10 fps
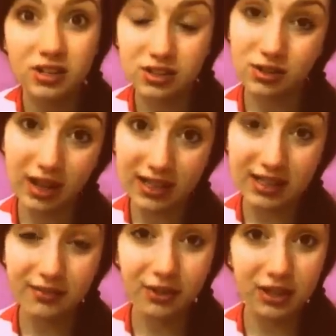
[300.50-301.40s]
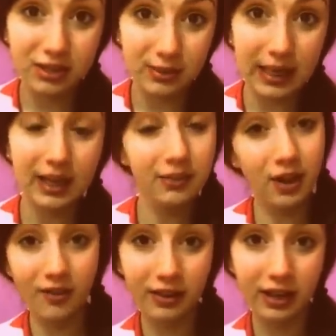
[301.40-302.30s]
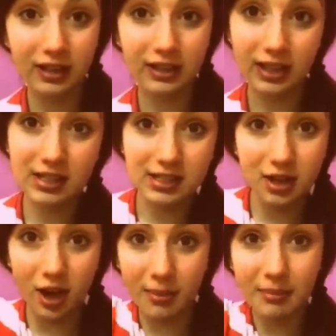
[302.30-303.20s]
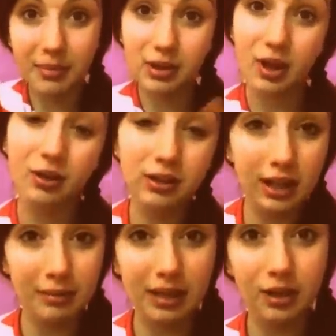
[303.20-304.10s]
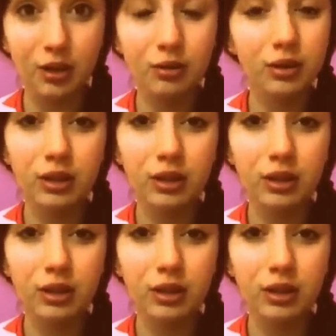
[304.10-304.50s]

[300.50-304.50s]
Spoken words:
So that's it for this week. If you have any ideas, comment below, let me know.